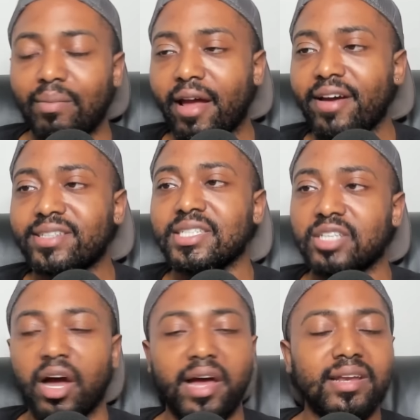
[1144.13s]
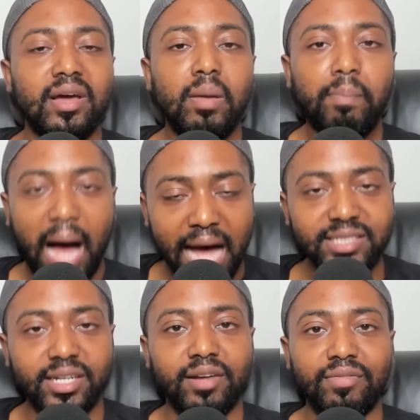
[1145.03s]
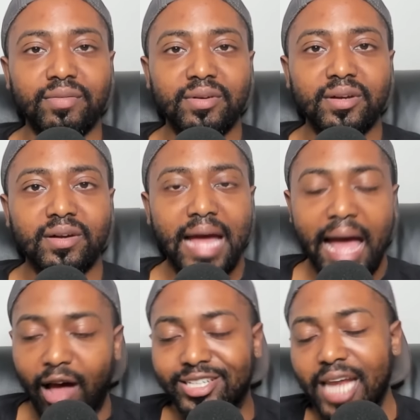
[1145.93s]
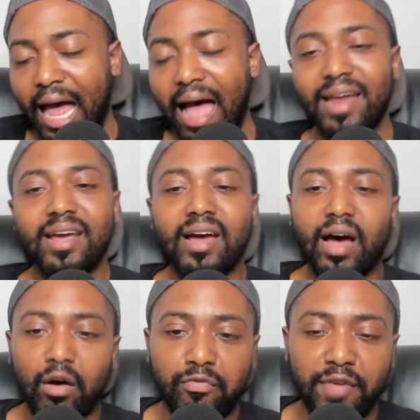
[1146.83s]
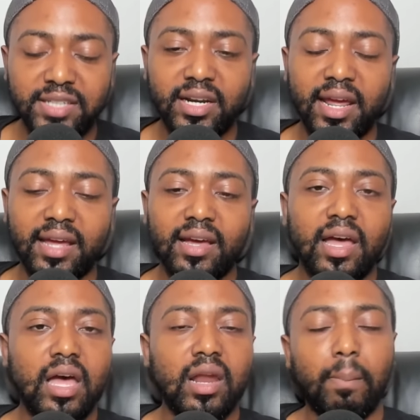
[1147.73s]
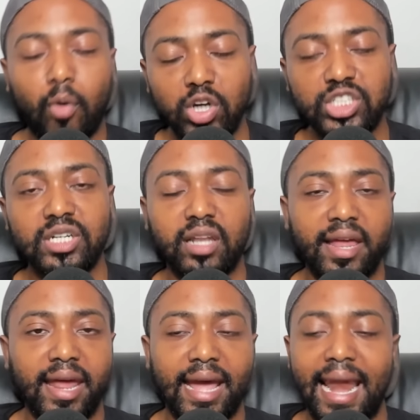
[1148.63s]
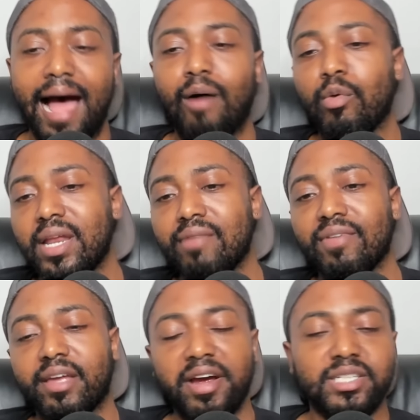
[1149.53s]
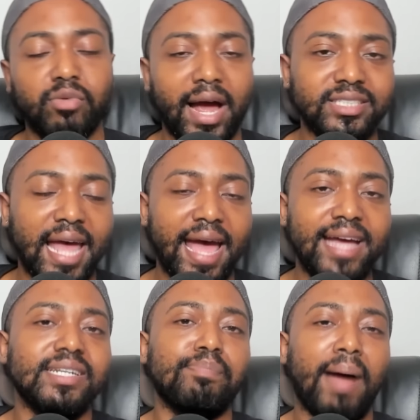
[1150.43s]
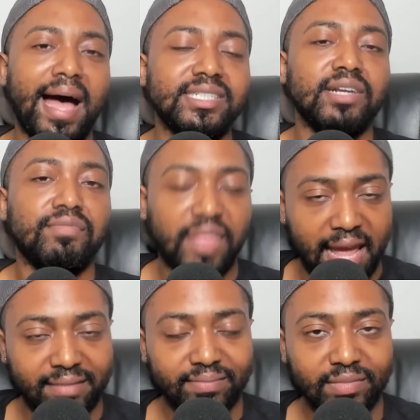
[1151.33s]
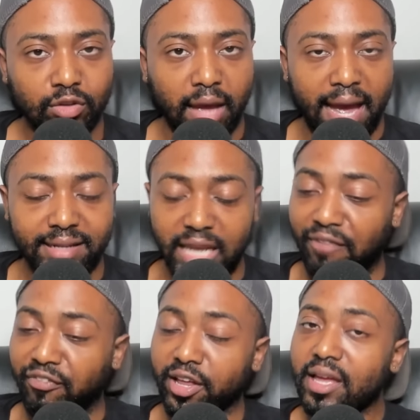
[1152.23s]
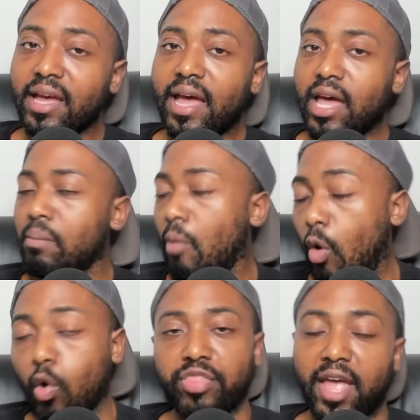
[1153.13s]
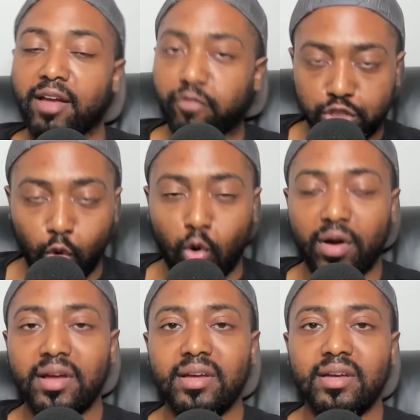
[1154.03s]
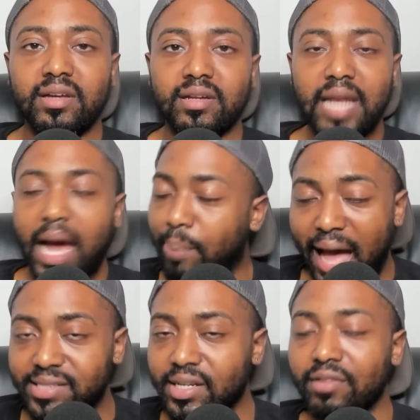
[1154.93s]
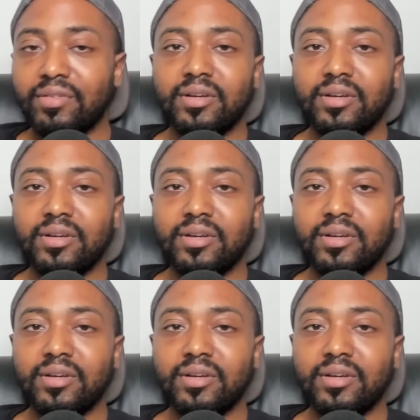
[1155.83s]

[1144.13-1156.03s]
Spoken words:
Harris has done positive outside of visiting an abortion clinic. And I wouldn't even characterize that as a positive thing. Okay. Definitely an immoral thing for sure. Not positive.